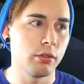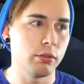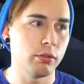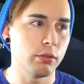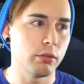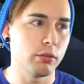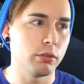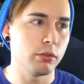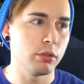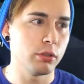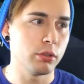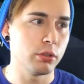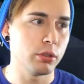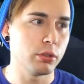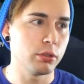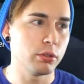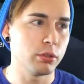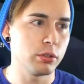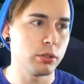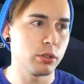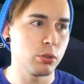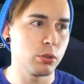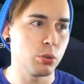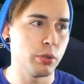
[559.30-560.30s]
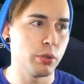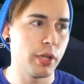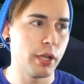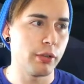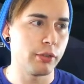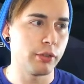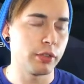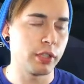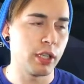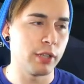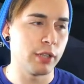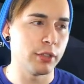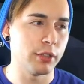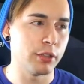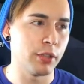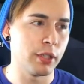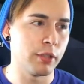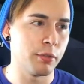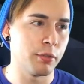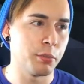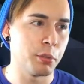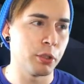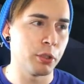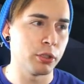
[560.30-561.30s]
reduces the cooldown recovery rate of
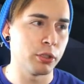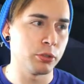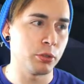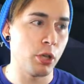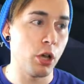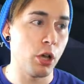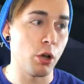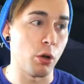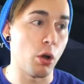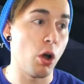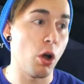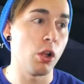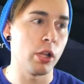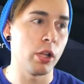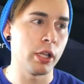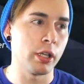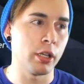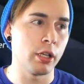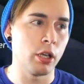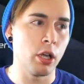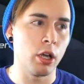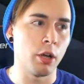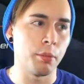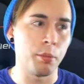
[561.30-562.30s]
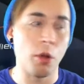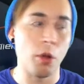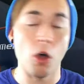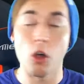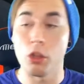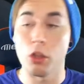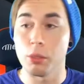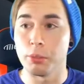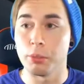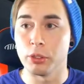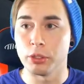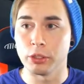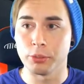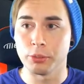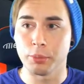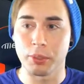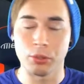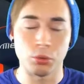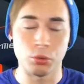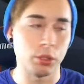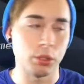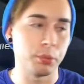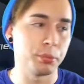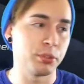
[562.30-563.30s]
abilities. Oh, all abilities by
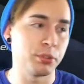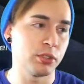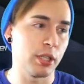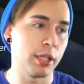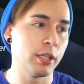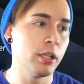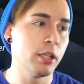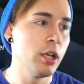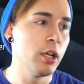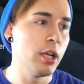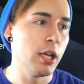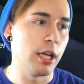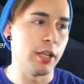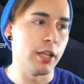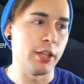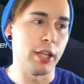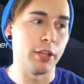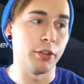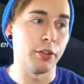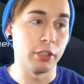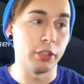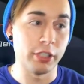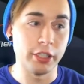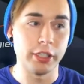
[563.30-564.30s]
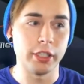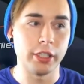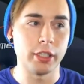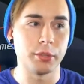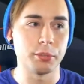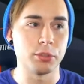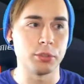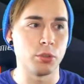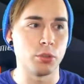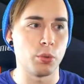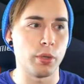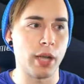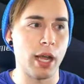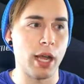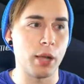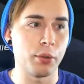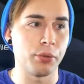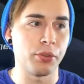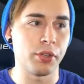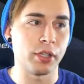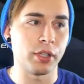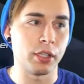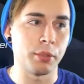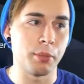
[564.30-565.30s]
20%. And then Delirium is the one I was
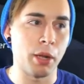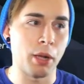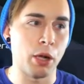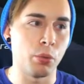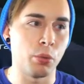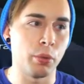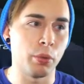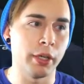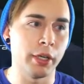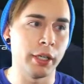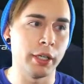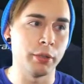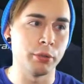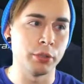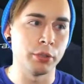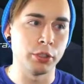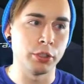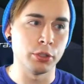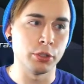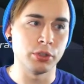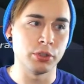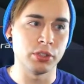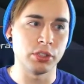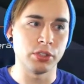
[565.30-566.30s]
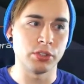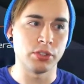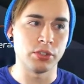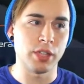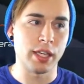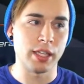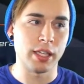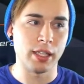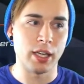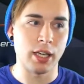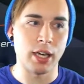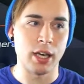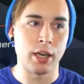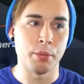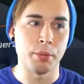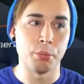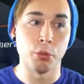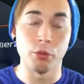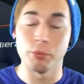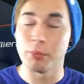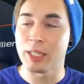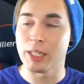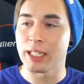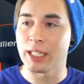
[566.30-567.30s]
thinking about, where it reduces like
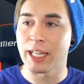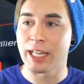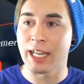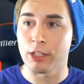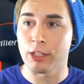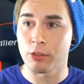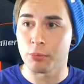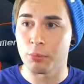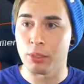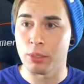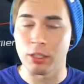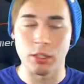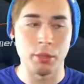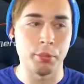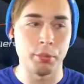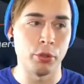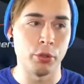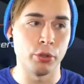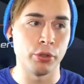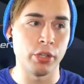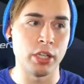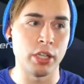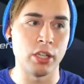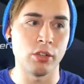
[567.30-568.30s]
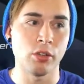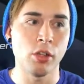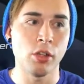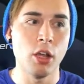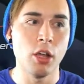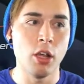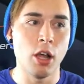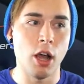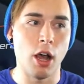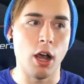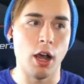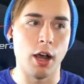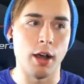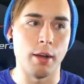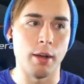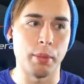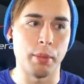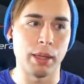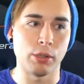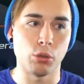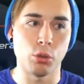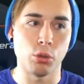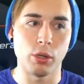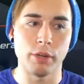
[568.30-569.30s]
movement enhancement abilities by
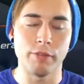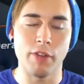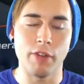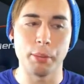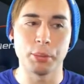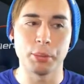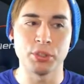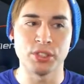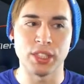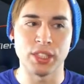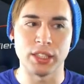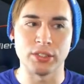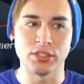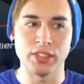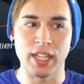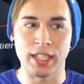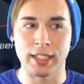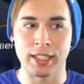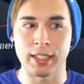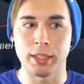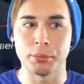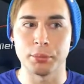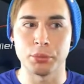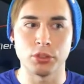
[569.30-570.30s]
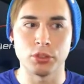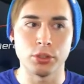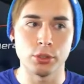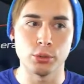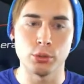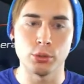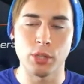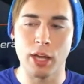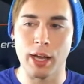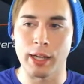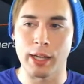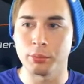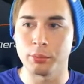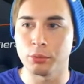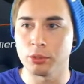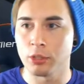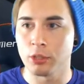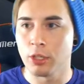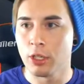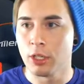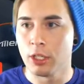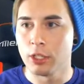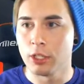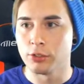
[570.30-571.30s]
25%, stacking up to 2 times.
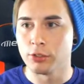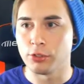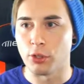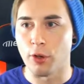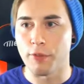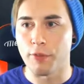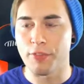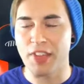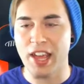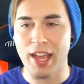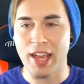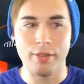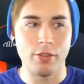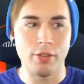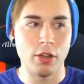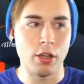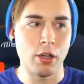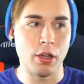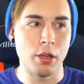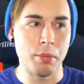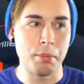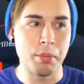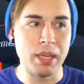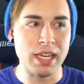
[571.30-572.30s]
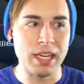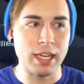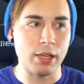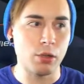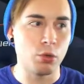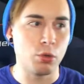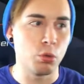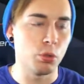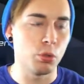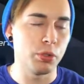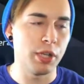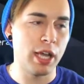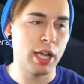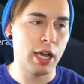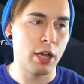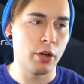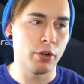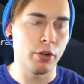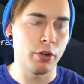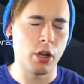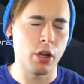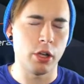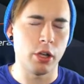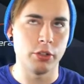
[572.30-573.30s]
So if they have a minute cooldown
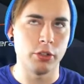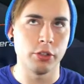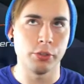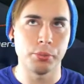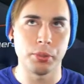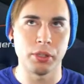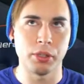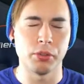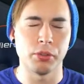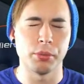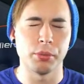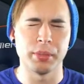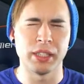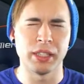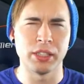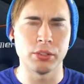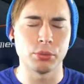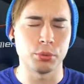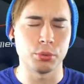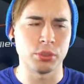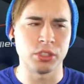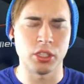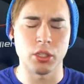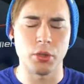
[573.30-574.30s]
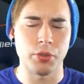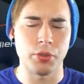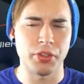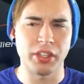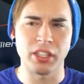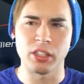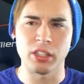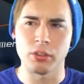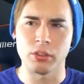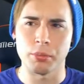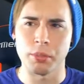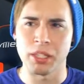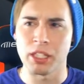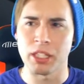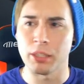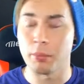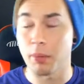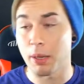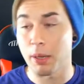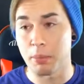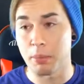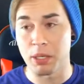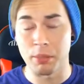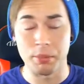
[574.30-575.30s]
on Displacer Beast, which I don't think it's a minute, it might
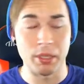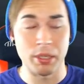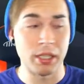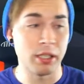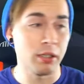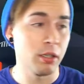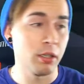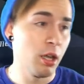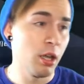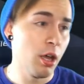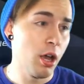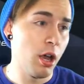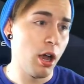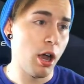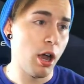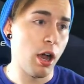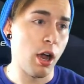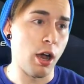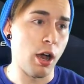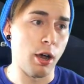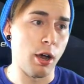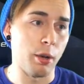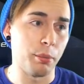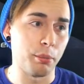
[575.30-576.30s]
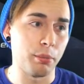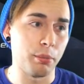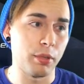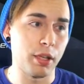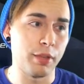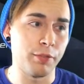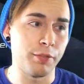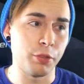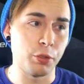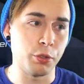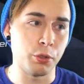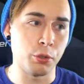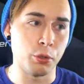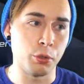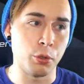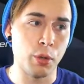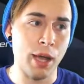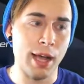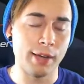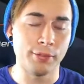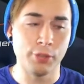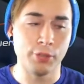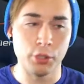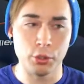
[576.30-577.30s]
be a minute. If you
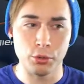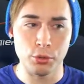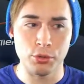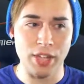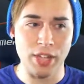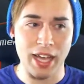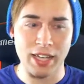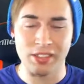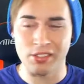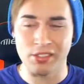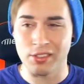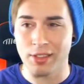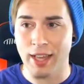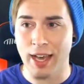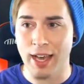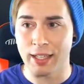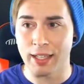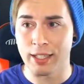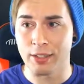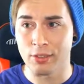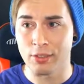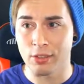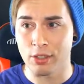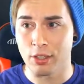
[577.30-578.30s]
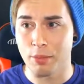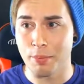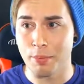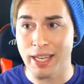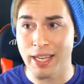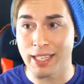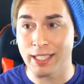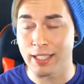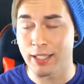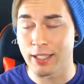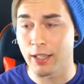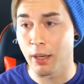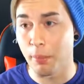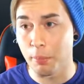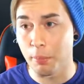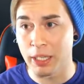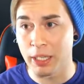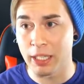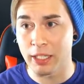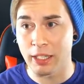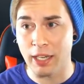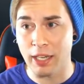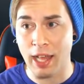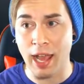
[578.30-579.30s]
have 2 stacks of that, it's going to make it a minute
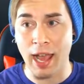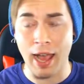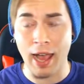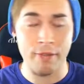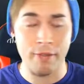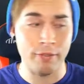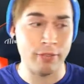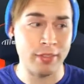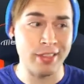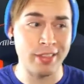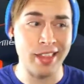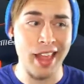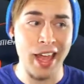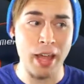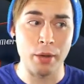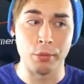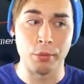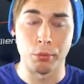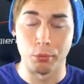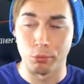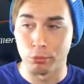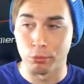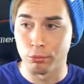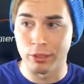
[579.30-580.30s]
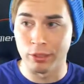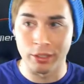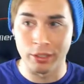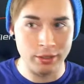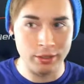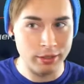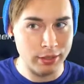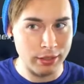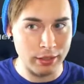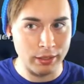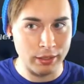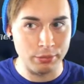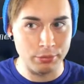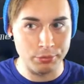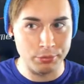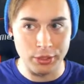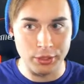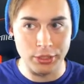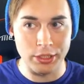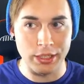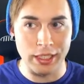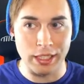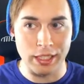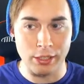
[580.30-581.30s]
and a half, and that really
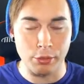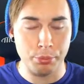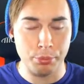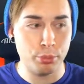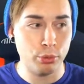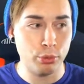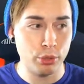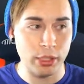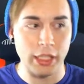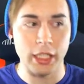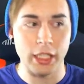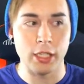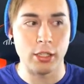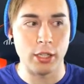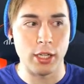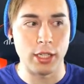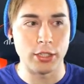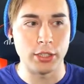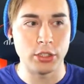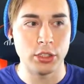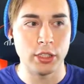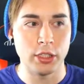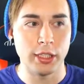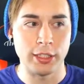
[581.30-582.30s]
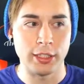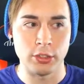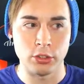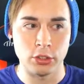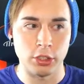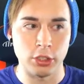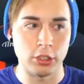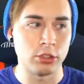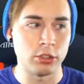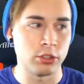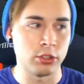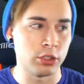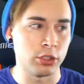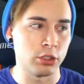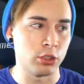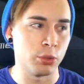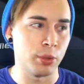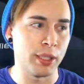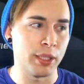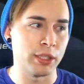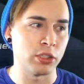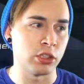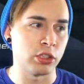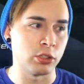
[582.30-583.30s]
is pretty clutch in certain
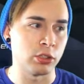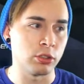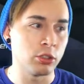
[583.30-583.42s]
situations.